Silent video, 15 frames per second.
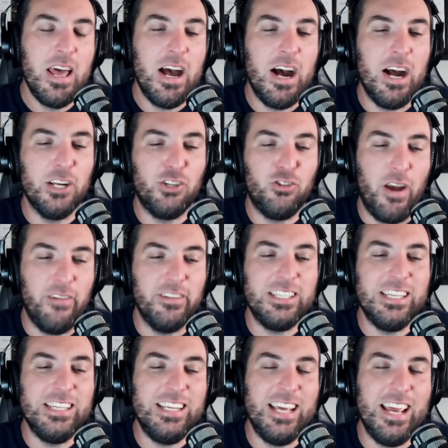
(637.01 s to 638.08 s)
Uh, Travis
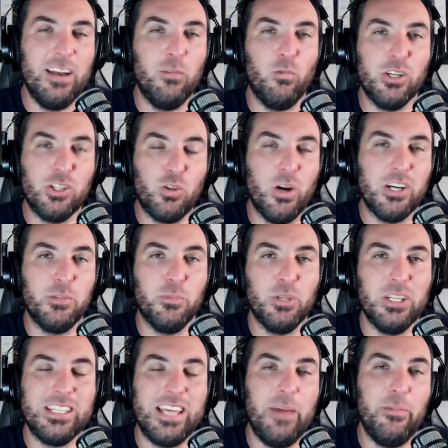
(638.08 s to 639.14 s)
Etienne was questionable
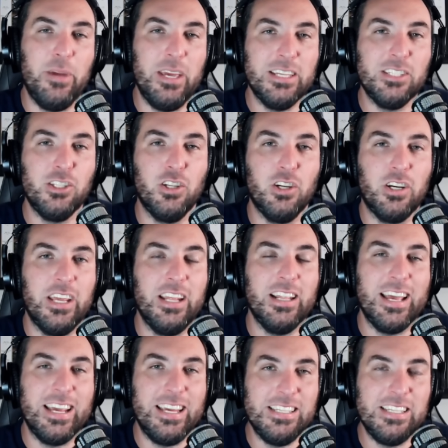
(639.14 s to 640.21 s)
this game. He is looking
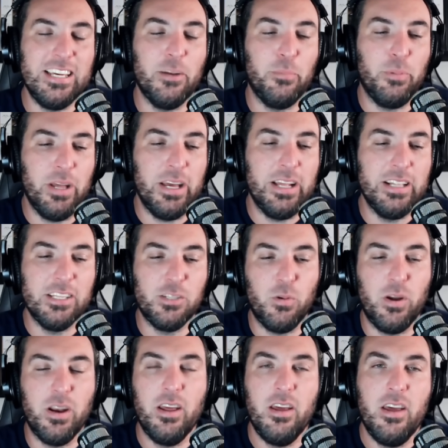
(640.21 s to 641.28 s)
like he's going to play in this
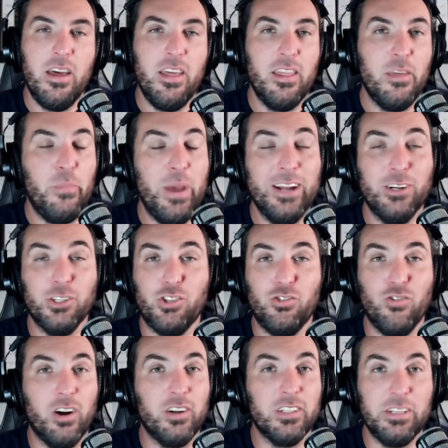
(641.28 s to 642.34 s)
one. The Bengals
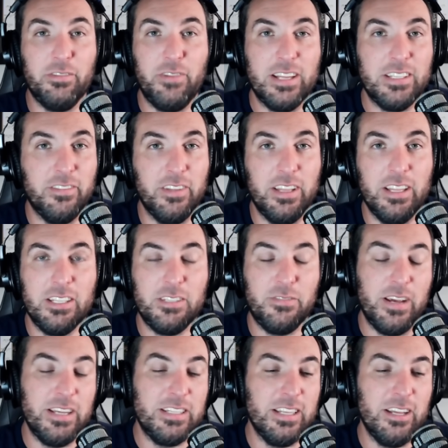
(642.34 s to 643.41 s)
struggle defensively. Let's
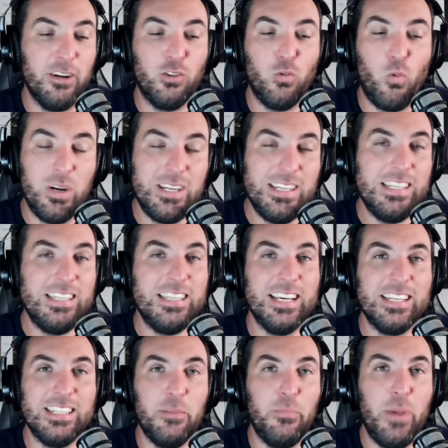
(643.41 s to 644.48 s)
face it; they're
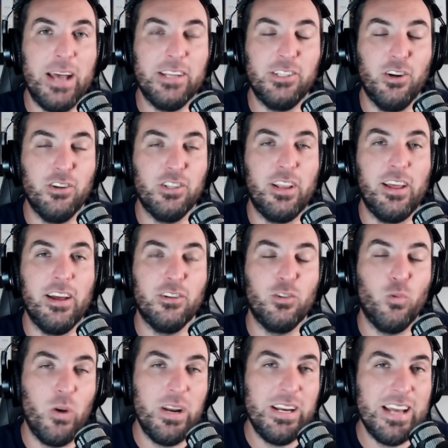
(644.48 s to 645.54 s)
26th in pass yards allowed,
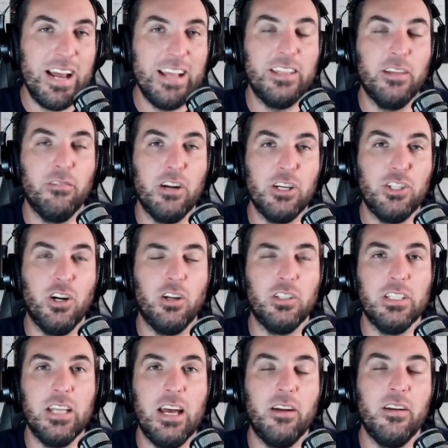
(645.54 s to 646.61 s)
29th in rush yards
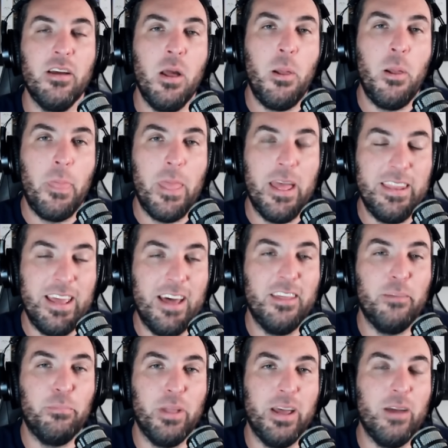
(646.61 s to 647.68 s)
allowed, and now
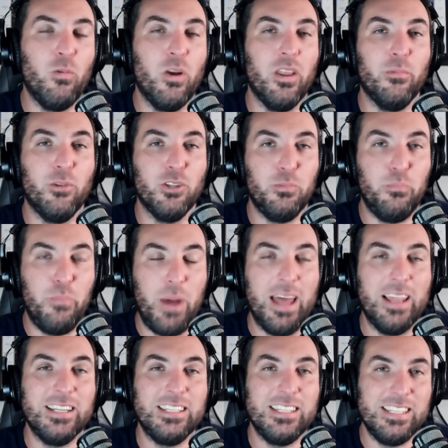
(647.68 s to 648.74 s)
they play one of the most
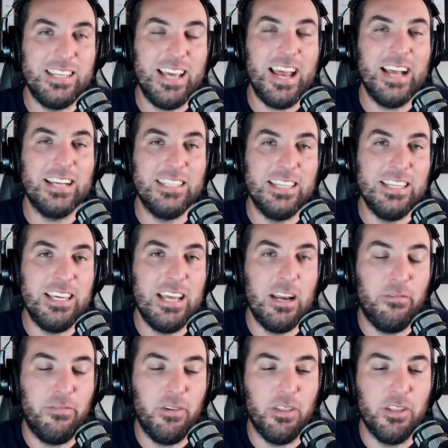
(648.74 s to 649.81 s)
balanced attacks in the
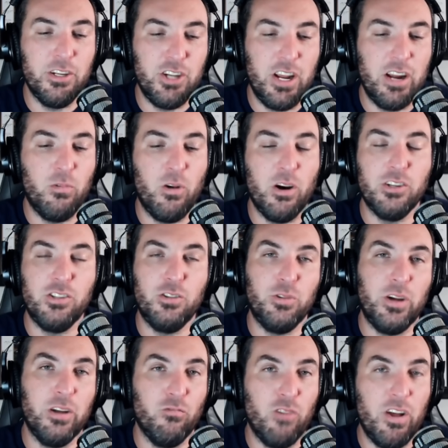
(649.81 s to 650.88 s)
NFL. In the Jaguars, who
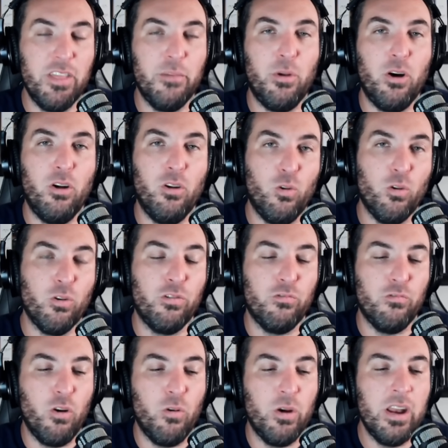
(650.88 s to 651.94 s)
can run the ball or
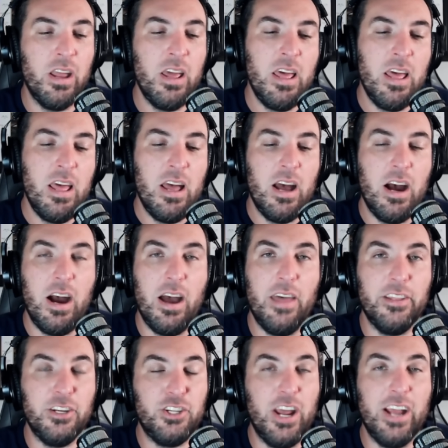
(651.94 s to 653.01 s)
throw it. Uh, and
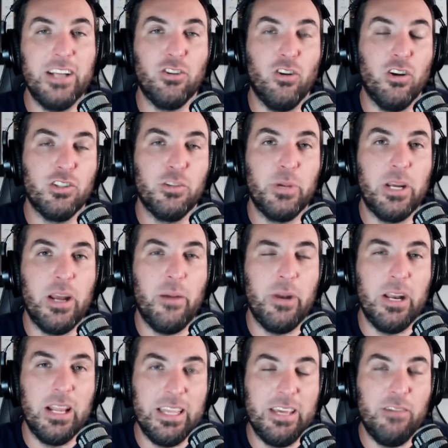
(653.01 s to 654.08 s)
the Jags are also
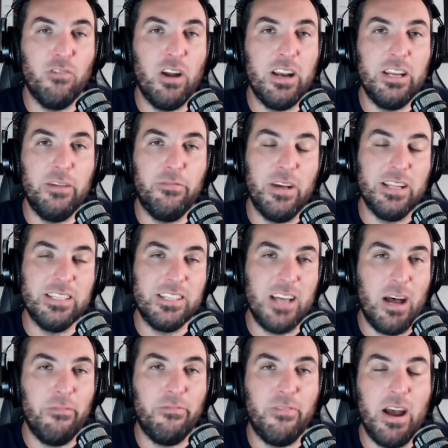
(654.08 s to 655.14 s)
becoming elite run defense,
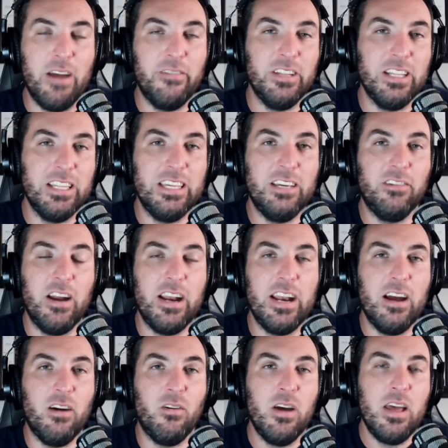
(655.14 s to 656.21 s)
top five in the league right
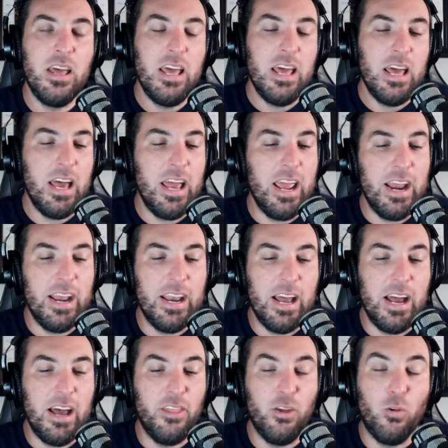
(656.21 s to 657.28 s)
now. And
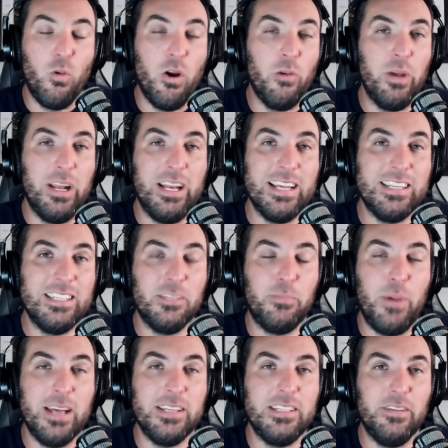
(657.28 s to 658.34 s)
uh, their one weakness is
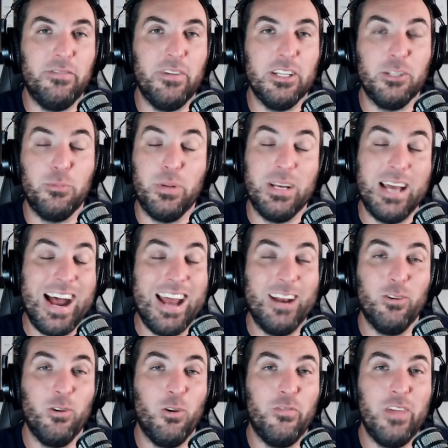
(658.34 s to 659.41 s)
pass defense, but I
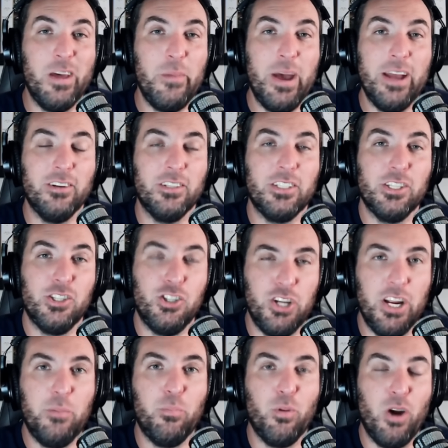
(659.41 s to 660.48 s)
don't know if that matters because
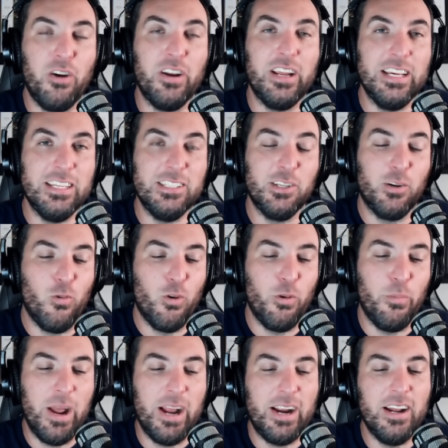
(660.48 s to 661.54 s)
Jake Browning is the
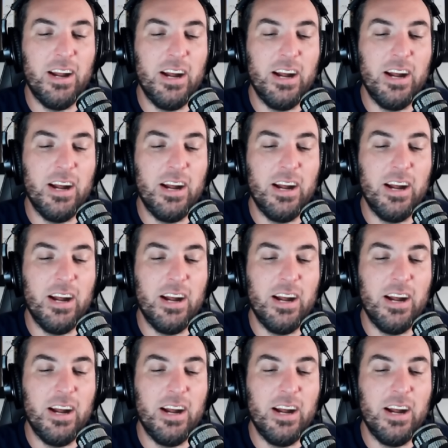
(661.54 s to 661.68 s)
quarterback.